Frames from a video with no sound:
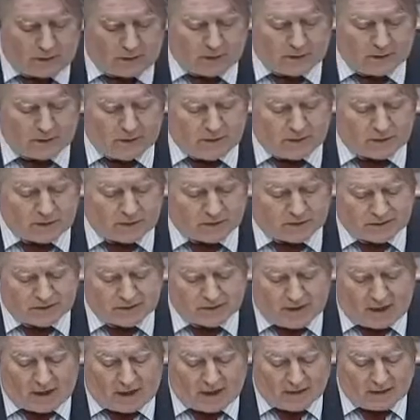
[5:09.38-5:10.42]

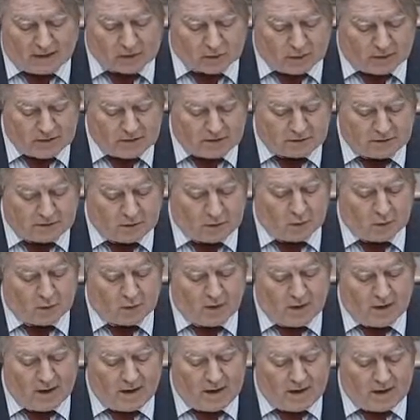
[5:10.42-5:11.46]
collisions, and
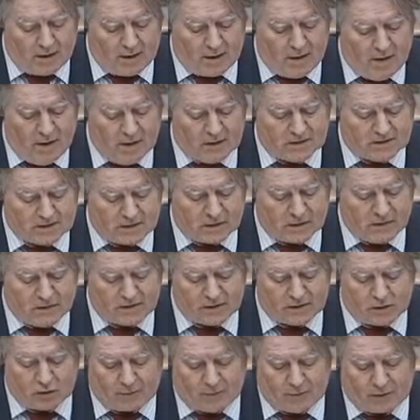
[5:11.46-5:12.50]
24 in
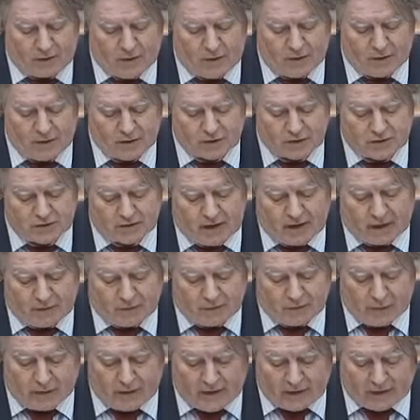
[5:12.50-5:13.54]
serious traffic collisions.
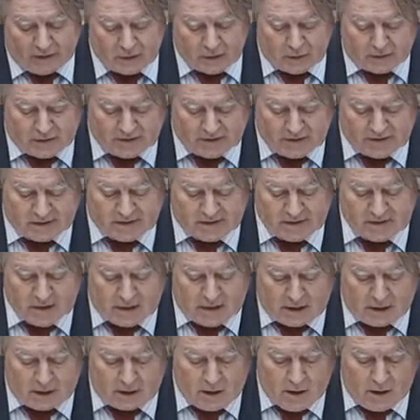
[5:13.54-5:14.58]
And finally, in
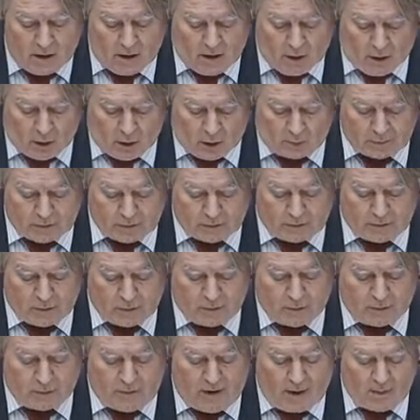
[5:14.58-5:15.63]
2016, up
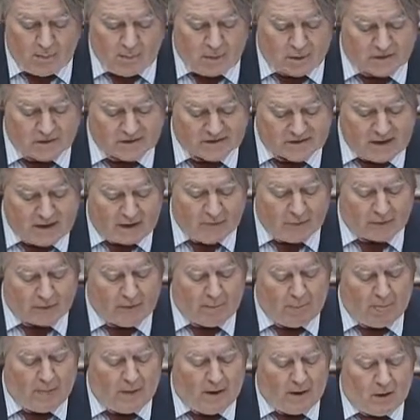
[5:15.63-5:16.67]
to November,
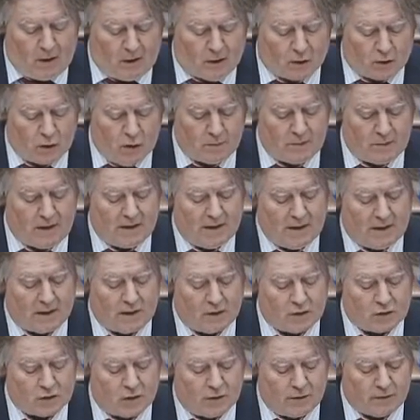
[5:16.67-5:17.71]
7 unaccompanied
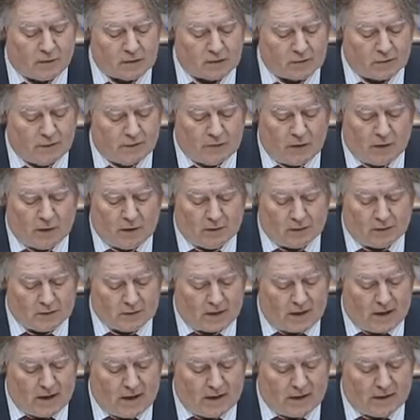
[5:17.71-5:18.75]
learner drivers were
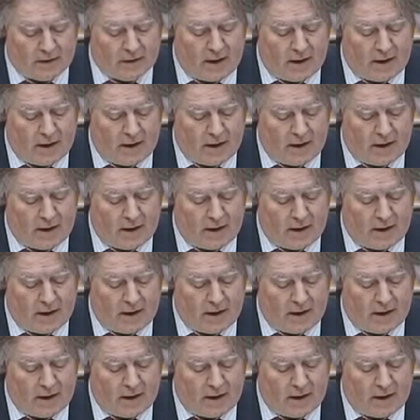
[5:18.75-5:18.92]
involved in